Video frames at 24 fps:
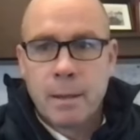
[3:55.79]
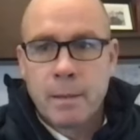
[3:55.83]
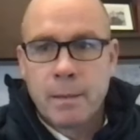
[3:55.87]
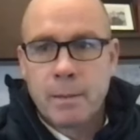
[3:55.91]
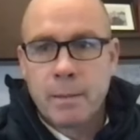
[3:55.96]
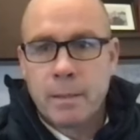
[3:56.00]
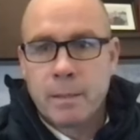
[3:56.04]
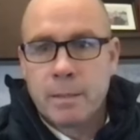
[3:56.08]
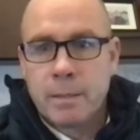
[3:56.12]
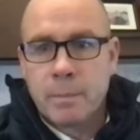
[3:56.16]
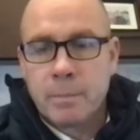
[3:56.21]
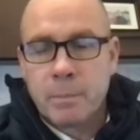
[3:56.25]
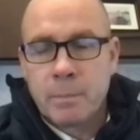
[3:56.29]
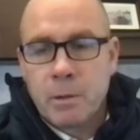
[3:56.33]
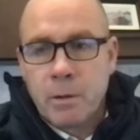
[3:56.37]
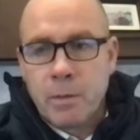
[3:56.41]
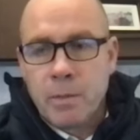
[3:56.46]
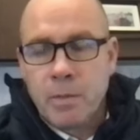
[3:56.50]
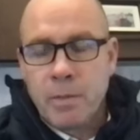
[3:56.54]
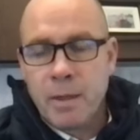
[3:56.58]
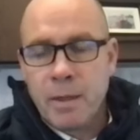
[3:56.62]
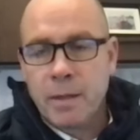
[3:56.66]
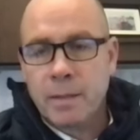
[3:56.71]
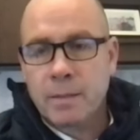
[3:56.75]
did some
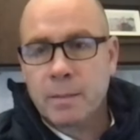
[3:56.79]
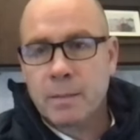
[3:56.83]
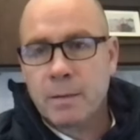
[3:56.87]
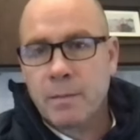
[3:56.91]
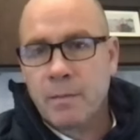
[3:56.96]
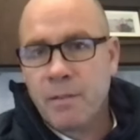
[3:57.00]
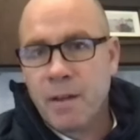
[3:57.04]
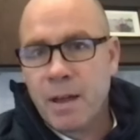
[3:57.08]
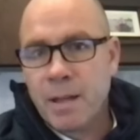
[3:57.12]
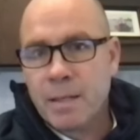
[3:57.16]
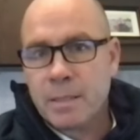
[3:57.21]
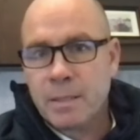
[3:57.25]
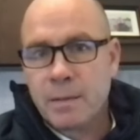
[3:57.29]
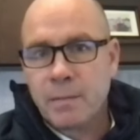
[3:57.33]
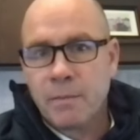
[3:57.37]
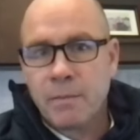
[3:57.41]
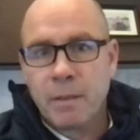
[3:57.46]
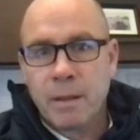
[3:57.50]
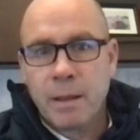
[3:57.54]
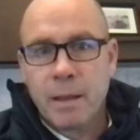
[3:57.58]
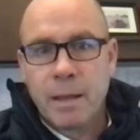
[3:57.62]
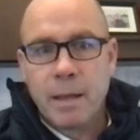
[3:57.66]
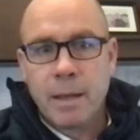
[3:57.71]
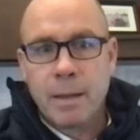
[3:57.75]
good things
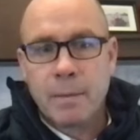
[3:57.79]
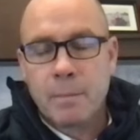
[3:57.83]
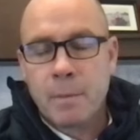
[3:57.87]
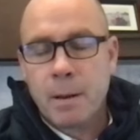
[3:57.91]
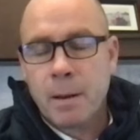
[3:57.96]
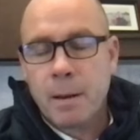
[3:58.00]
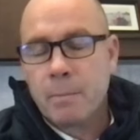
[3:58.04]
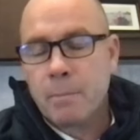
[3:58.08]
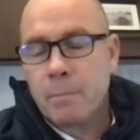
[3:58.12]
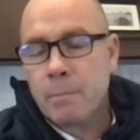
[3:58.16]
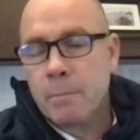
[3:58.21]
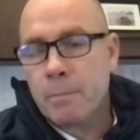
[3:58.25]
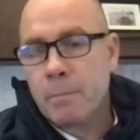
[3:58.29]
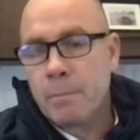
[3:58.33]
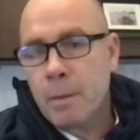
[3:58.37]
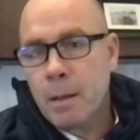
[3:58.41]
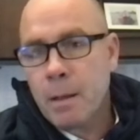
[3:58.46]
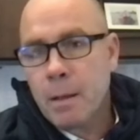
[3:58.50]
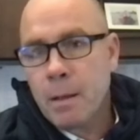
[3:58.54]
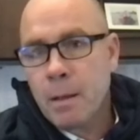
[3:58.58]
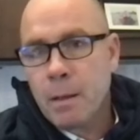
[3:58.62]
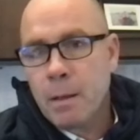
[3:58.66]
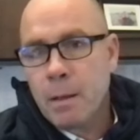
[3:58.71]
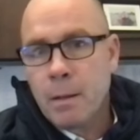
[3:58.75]
defensively and
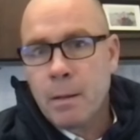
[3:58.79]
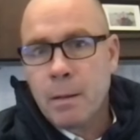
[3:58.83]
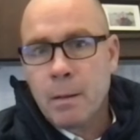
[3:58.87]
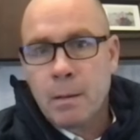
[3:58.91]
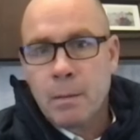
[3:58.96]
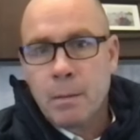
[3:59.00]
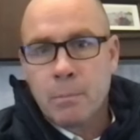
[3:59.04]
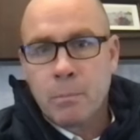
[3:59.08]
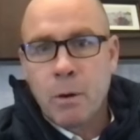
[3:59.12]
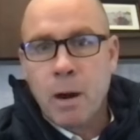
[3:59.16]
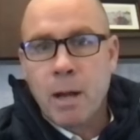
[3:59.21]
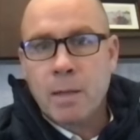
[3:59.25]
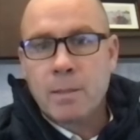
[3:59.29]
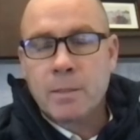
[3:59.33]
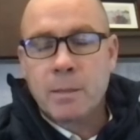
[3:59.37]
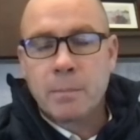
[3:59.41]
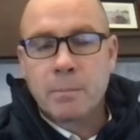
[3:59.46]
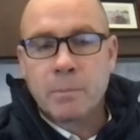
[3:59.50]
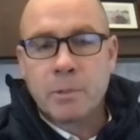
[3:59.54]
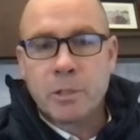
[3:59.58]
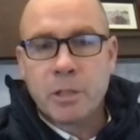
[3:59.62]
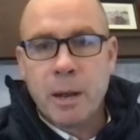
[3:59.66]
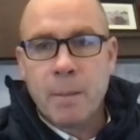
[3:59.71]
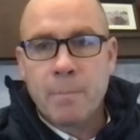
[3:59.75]
brought
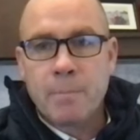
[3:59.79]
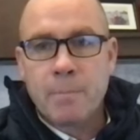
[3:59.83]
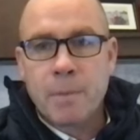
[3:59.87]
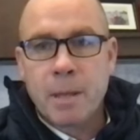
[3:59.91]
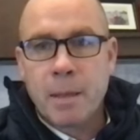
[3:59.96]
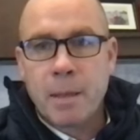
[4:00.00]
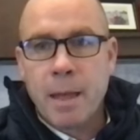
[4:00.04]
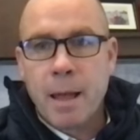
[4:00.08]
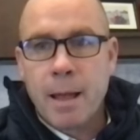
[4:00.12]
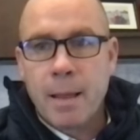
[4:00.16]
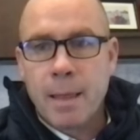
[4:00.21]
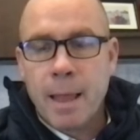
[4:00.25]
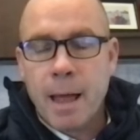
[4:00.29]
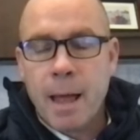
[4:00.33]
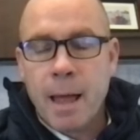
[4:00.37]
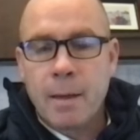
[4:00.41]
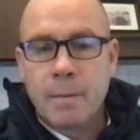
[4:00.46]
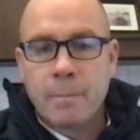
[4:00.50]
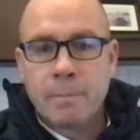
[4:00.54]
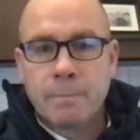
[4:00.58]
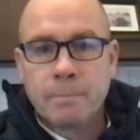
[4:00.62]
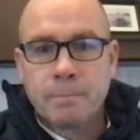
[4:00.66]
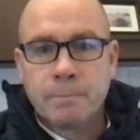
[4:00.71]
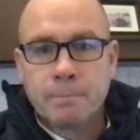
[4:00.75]
some jump to that line.